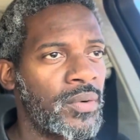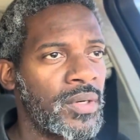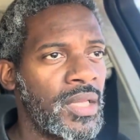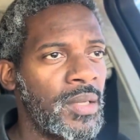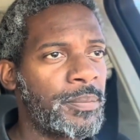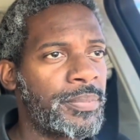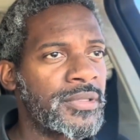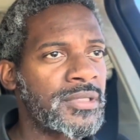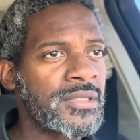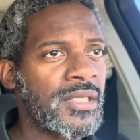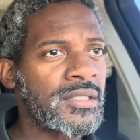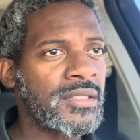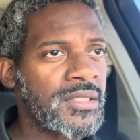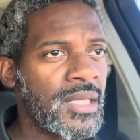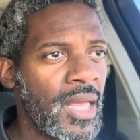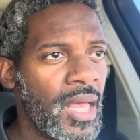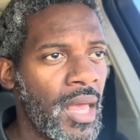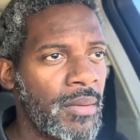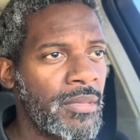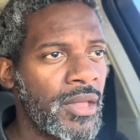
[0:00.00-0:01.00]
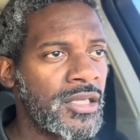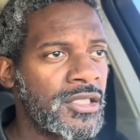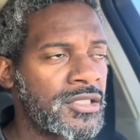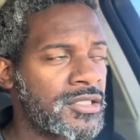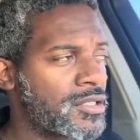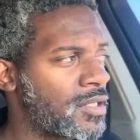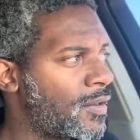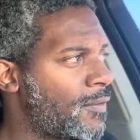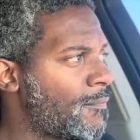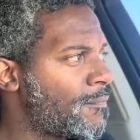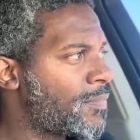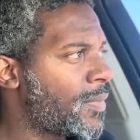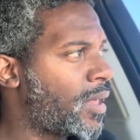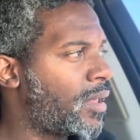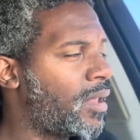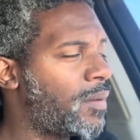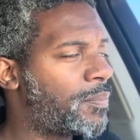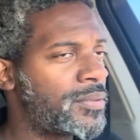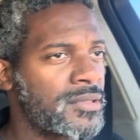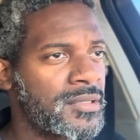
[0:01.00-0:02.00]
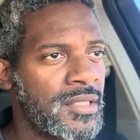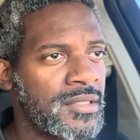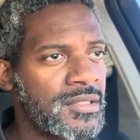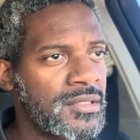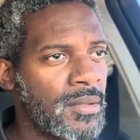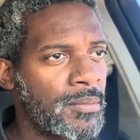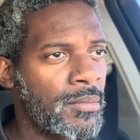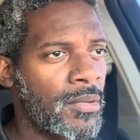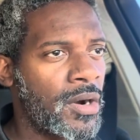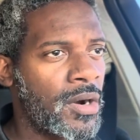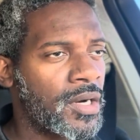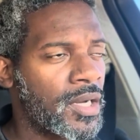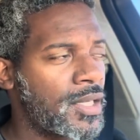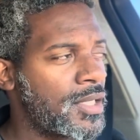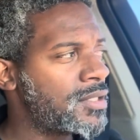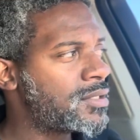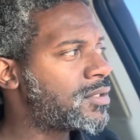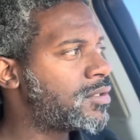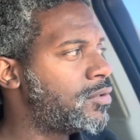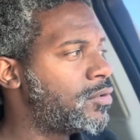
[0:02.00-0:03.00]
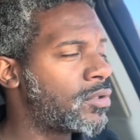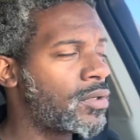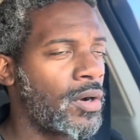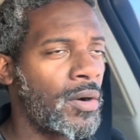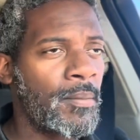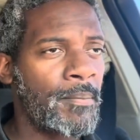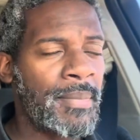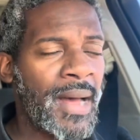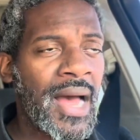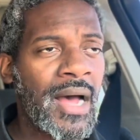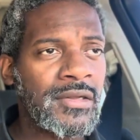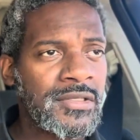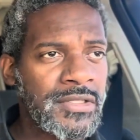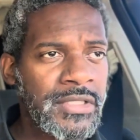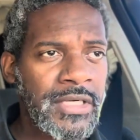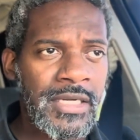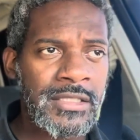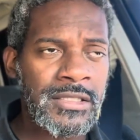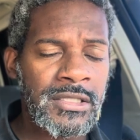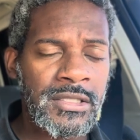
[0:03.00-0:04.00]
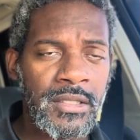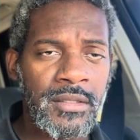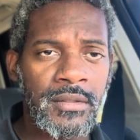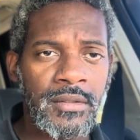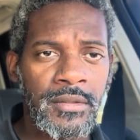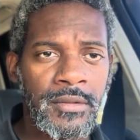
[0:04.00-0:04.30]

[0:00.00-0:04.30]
When he presents the image and he presents the mark, you're going to bow to that shit.